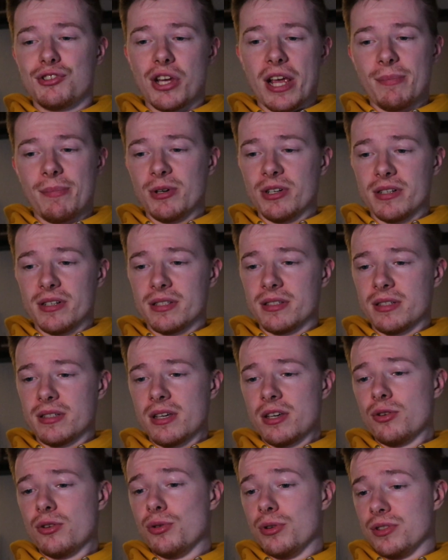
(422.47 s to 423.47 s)
Shepherd,
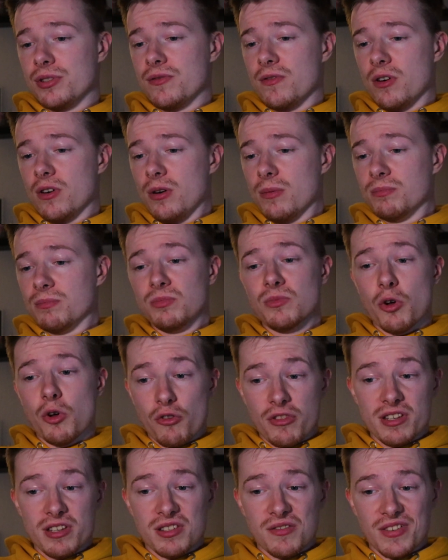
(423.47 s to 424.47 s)
who's from
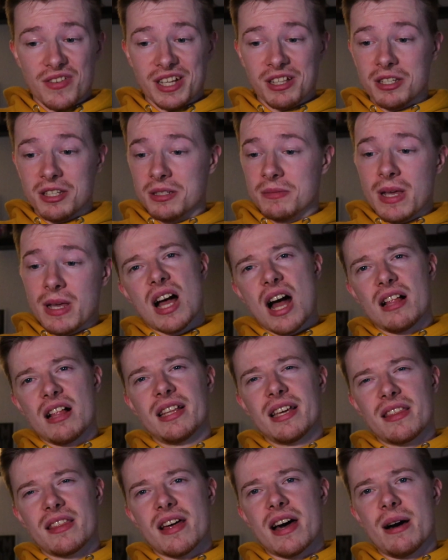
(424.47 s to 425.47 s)
northeast of England. I
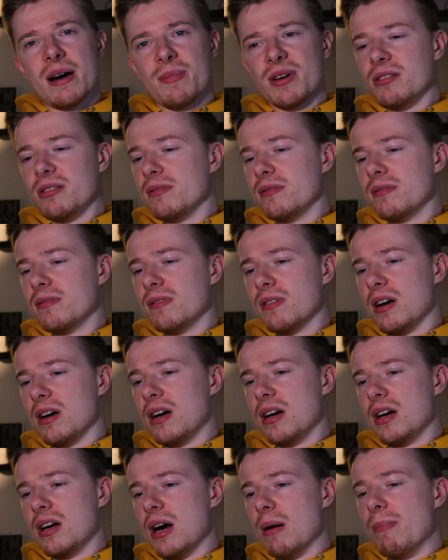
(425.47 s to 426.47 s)
like that about
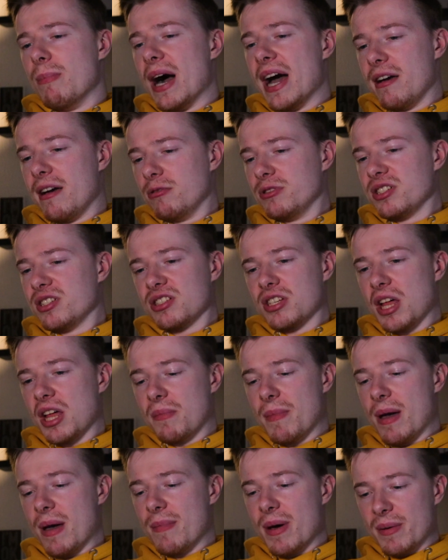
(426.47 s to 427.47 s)
a bio, just tell
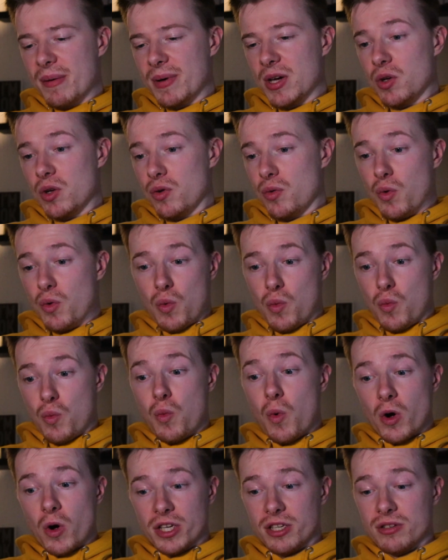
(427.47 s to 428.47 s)
me a bit about
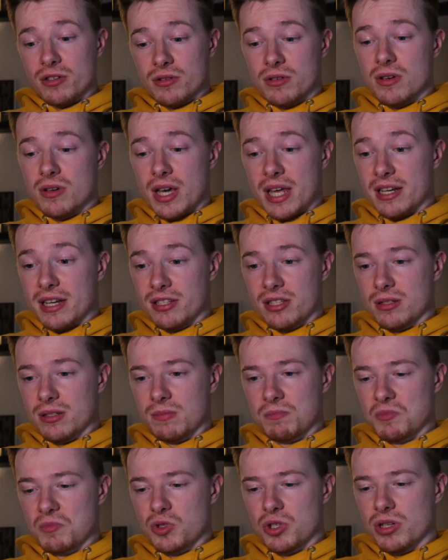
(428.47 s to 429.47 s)
what you do, and
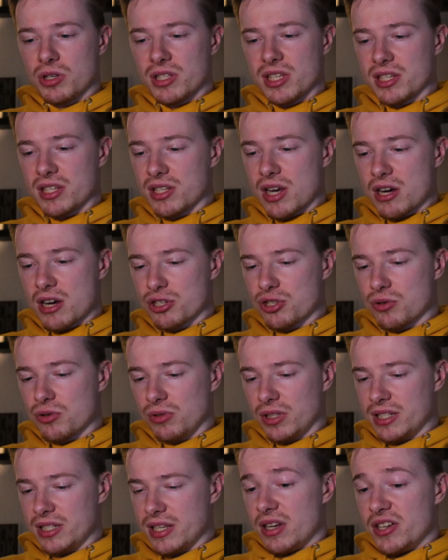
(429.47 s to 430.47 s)
as soon as I start
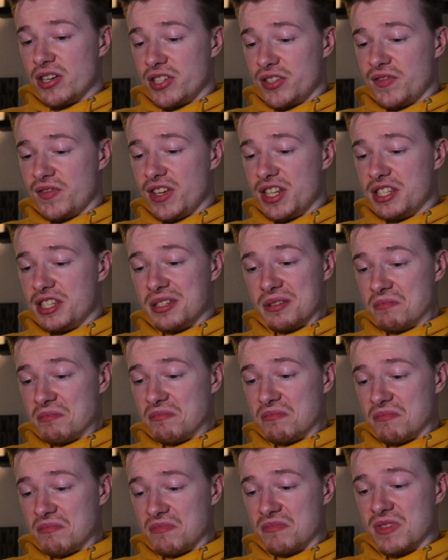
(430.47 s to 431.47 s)
scrolling down his feed,
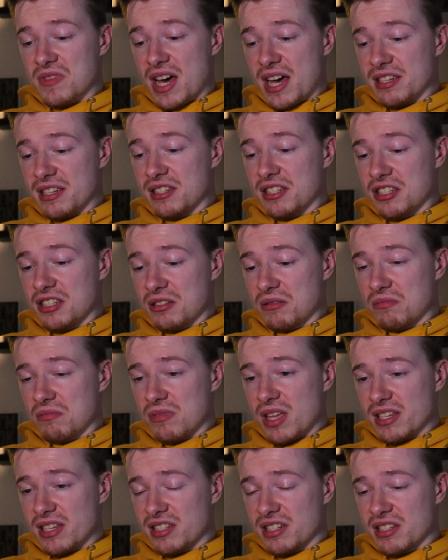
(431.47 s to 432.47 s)
that's
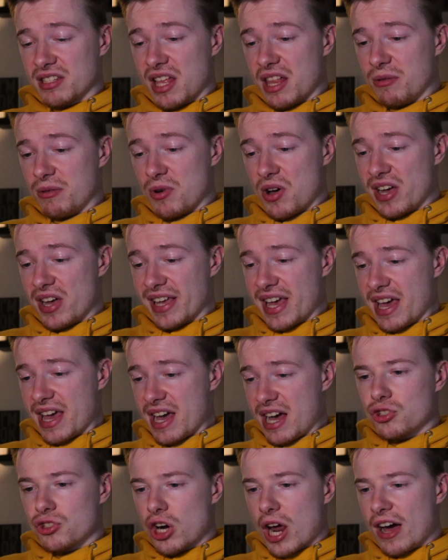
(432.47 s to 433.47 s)
exactly what I
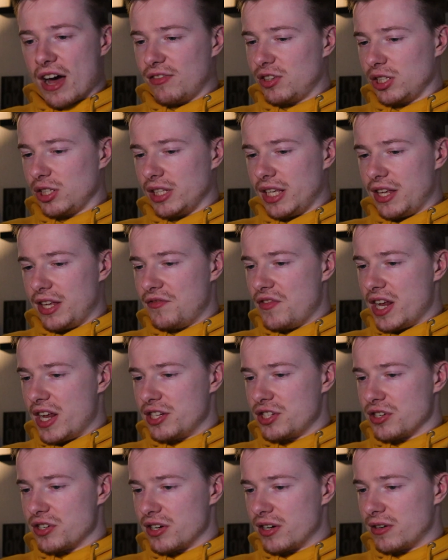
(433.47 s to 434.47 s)
get. Travel,
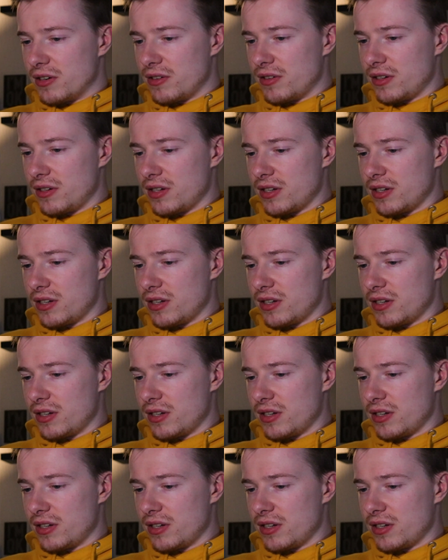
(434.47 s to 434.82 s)
adventure,